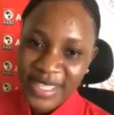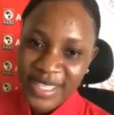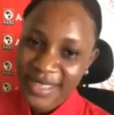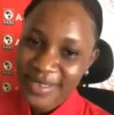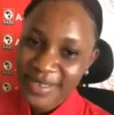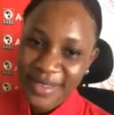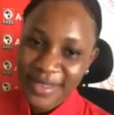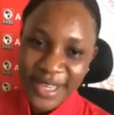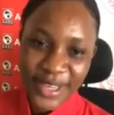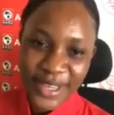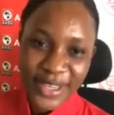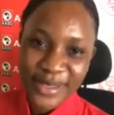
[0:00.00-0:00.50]

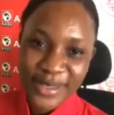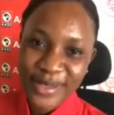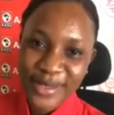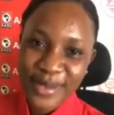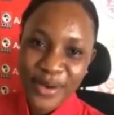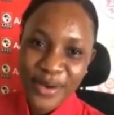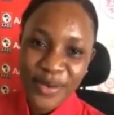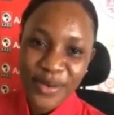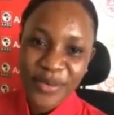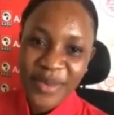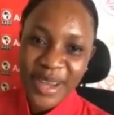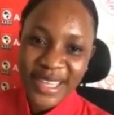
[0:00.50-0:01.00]
Thank you
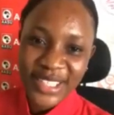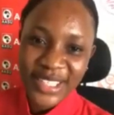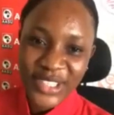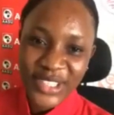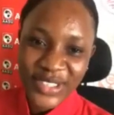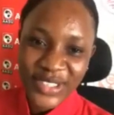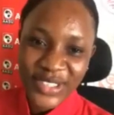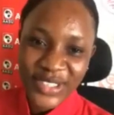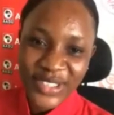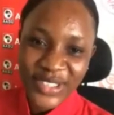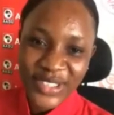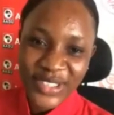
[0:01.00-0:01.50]
so
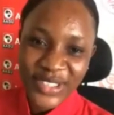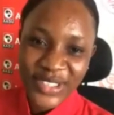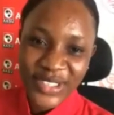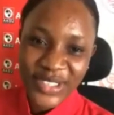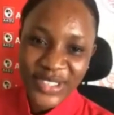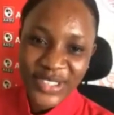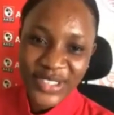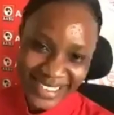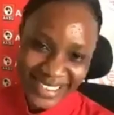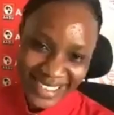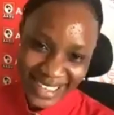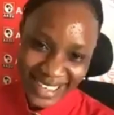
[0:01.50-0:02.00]
much,
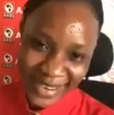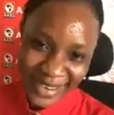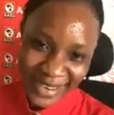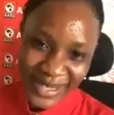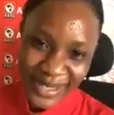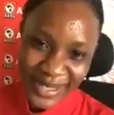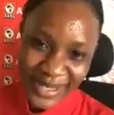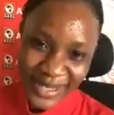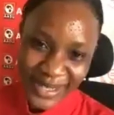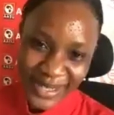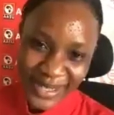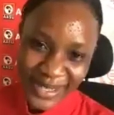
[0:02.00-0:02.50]
Doctor.
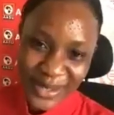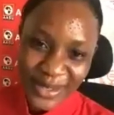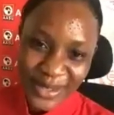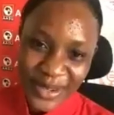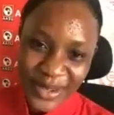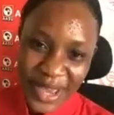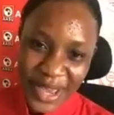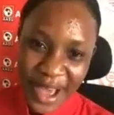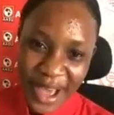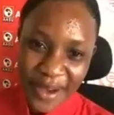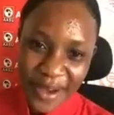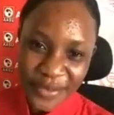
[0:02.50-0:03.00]
It was good
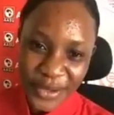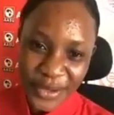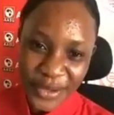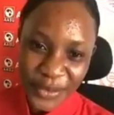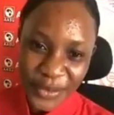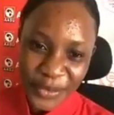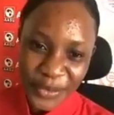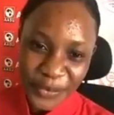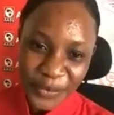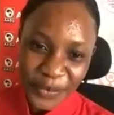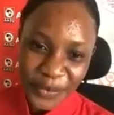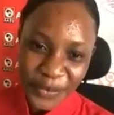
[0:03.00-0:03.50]
to have
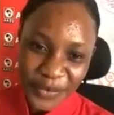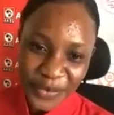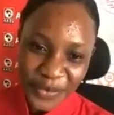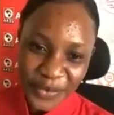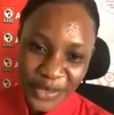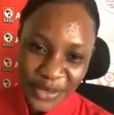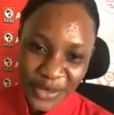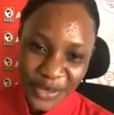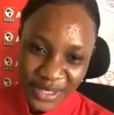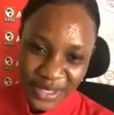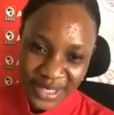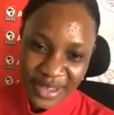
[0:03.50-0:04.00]
you.
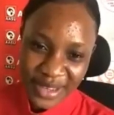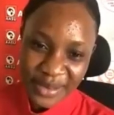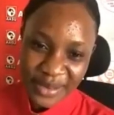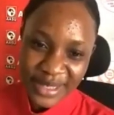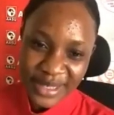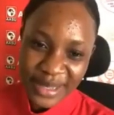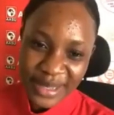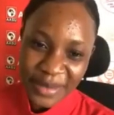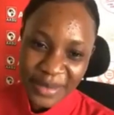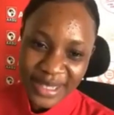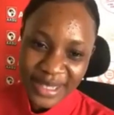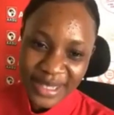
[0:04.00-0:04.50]
We'll see you
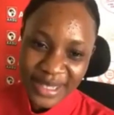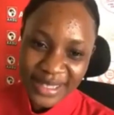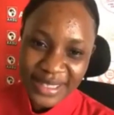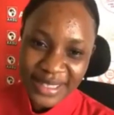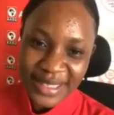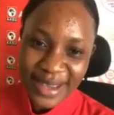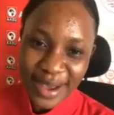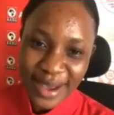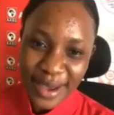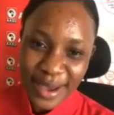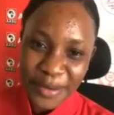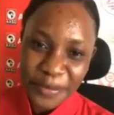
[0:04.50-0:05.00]
some other
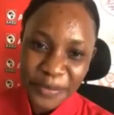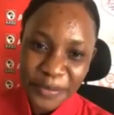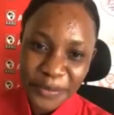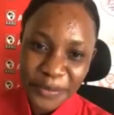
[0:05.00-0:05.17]
time.